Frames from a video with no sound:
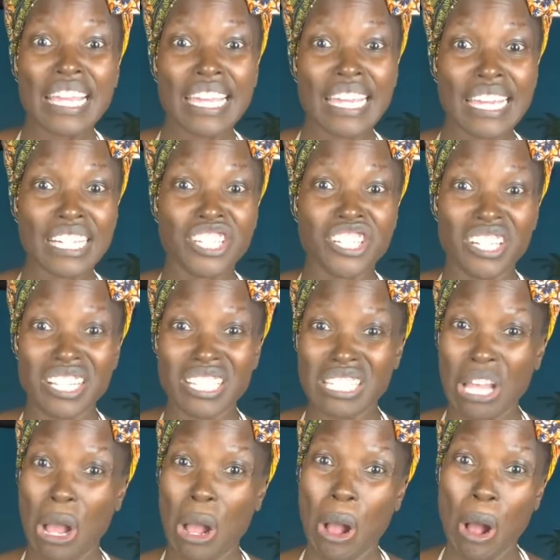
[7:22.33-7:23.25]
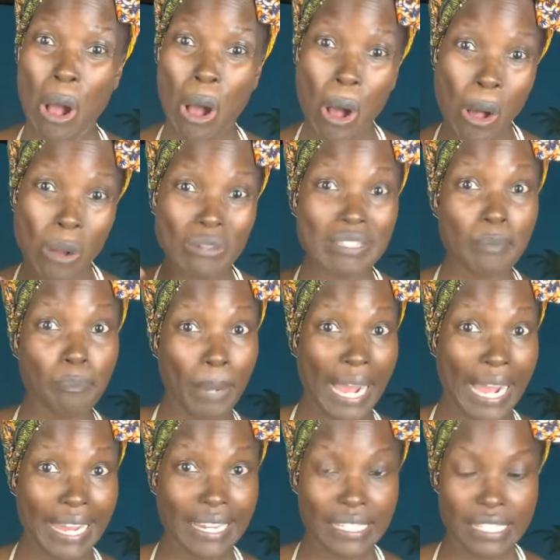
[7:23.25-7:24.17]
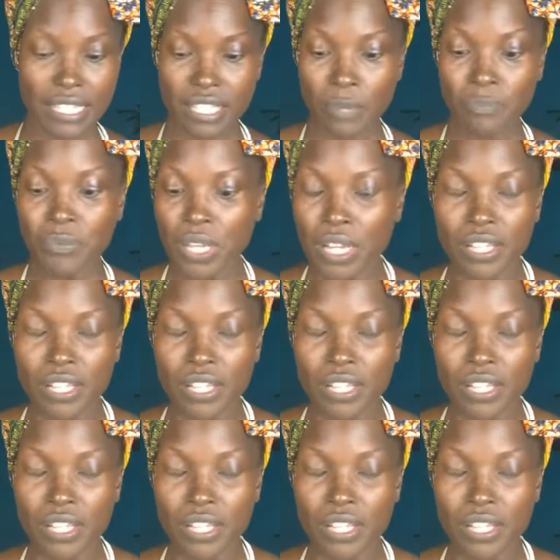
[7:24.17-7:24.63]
It just all depends.